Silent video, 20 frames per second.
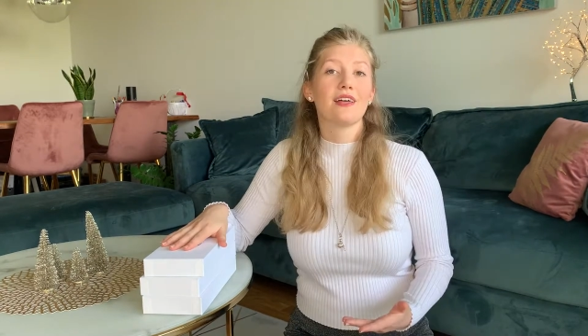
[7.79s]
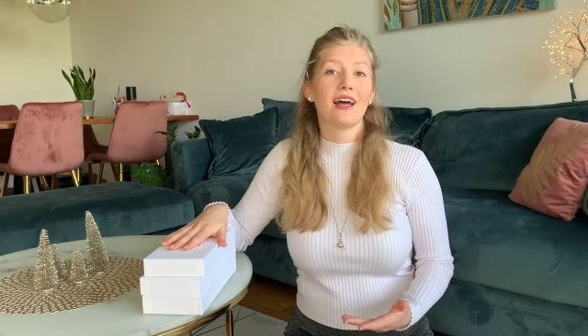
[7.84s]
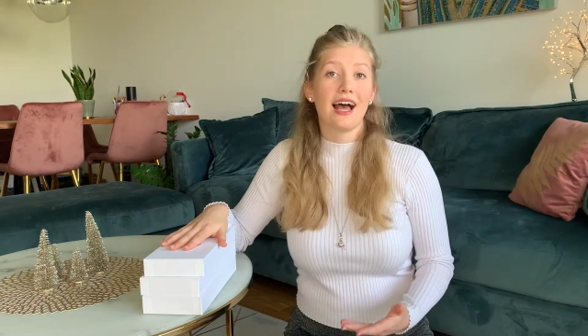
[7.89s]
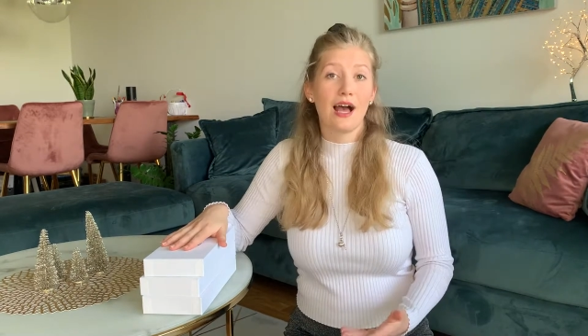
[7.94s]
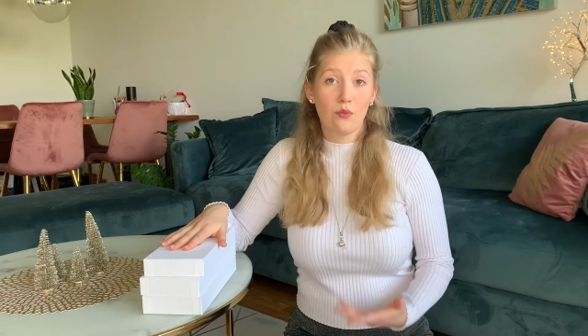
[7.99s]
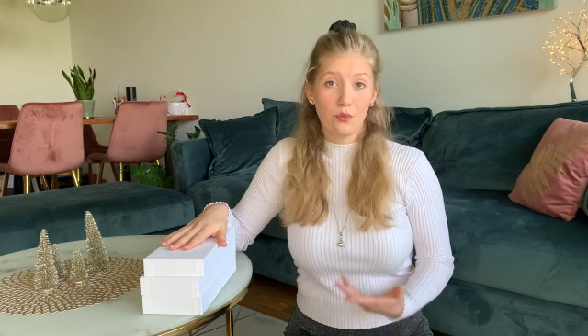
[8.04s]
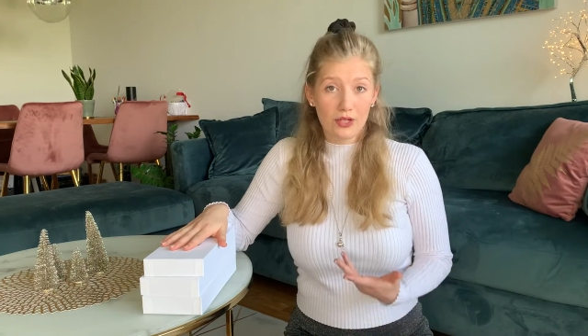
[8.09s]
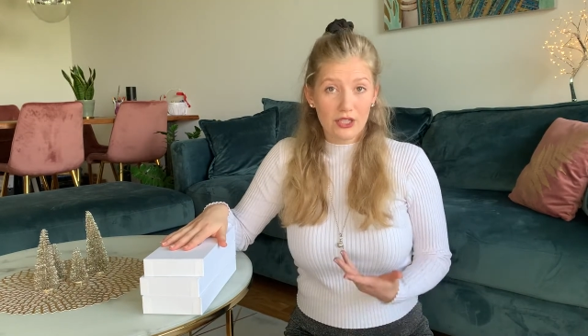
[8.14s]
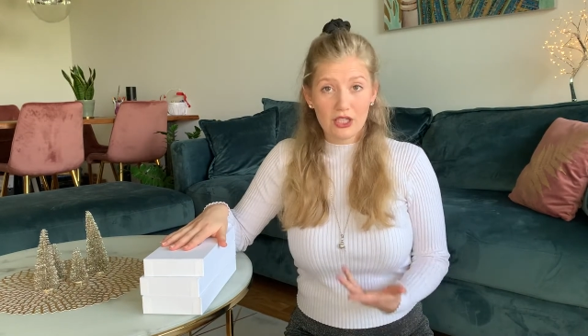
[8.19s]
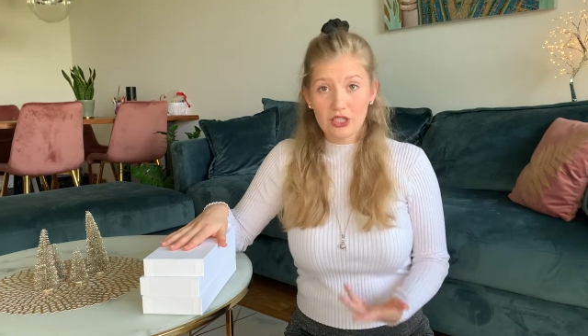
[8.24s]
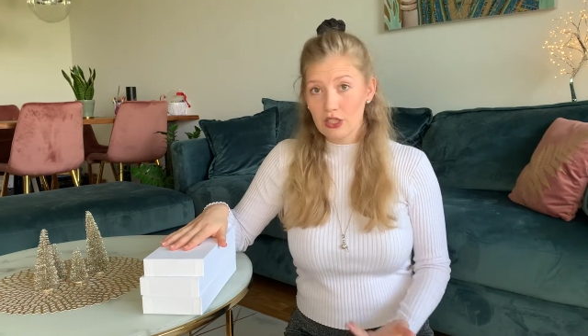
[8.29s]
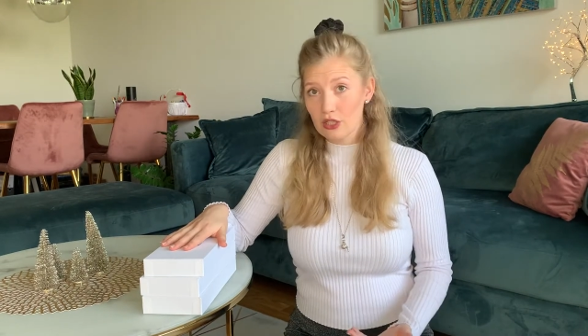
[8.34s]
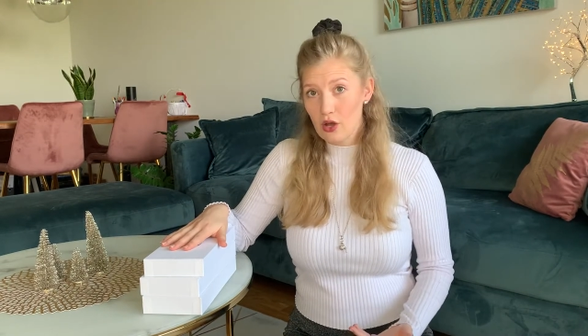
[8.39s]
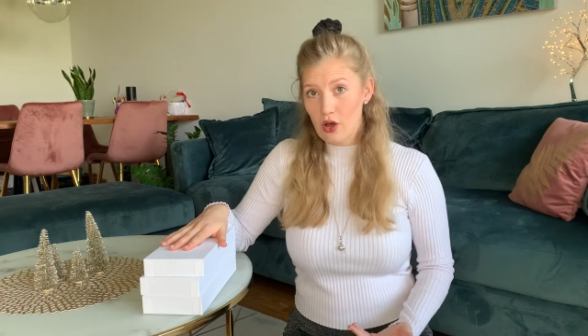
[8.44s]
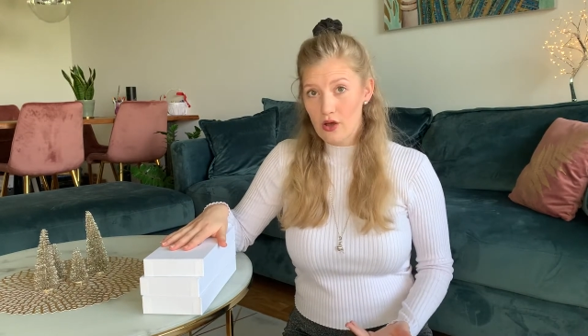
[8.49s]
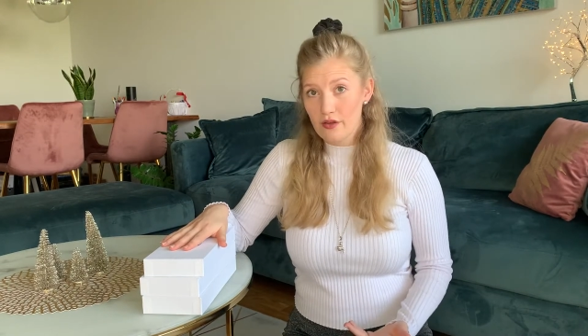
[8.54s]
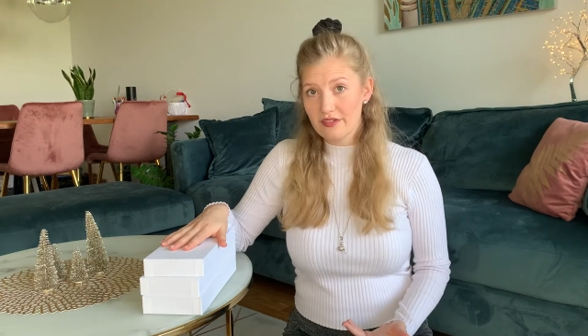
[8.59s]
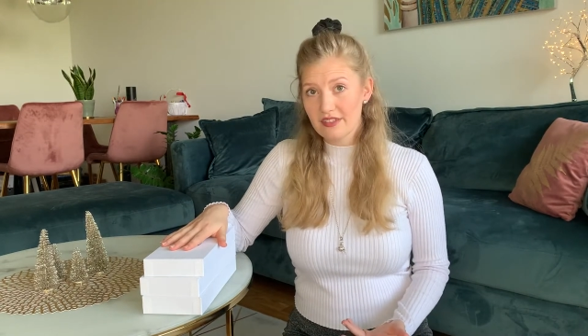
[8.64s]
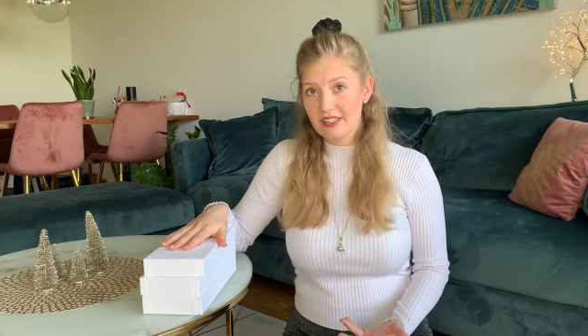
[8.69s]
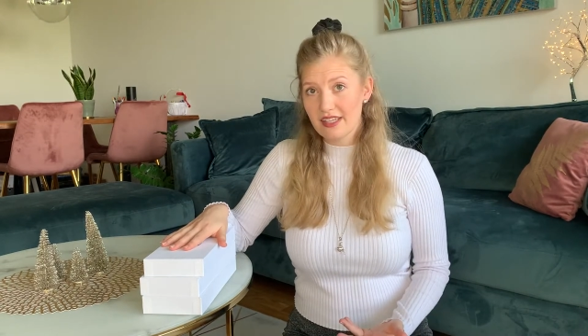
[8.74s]
I wanted
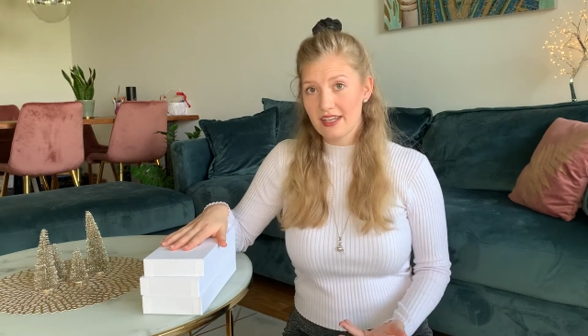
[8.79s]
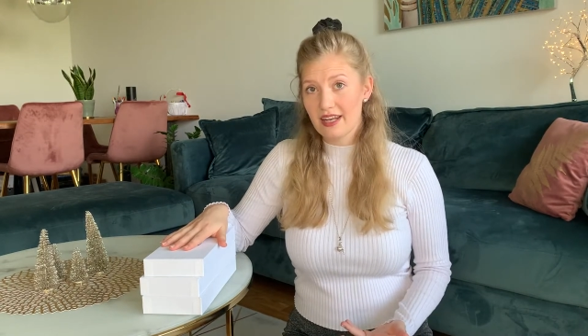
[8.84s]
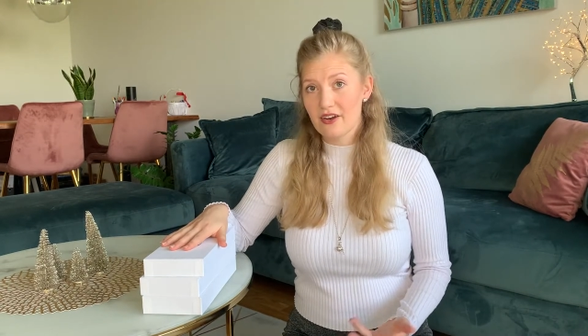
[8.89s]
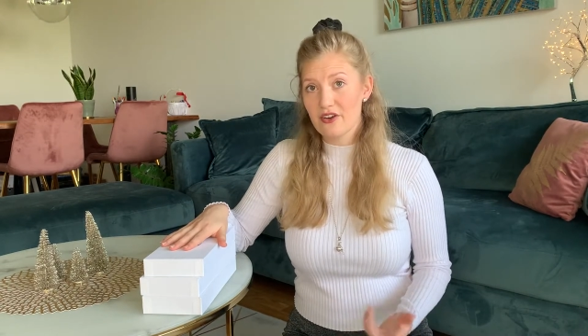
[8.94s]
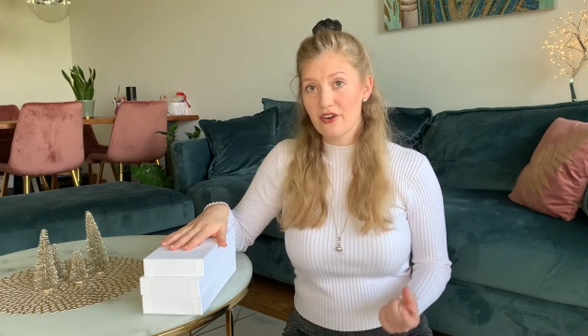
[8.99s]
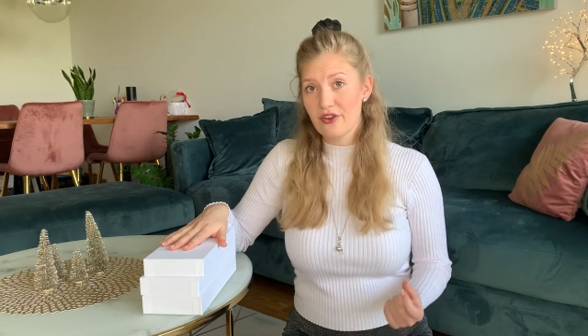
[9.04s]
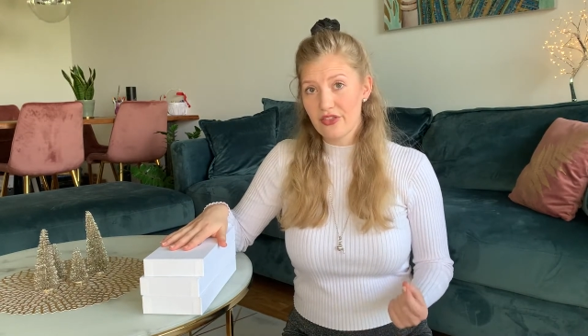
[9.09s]
gloves that are